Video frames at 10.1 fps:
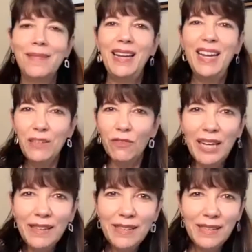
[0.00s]
I like the
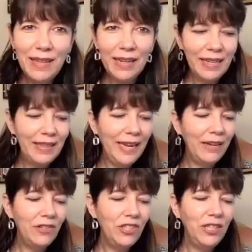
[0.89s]
relentlessly, I like the
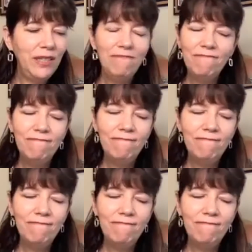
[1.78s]
energy.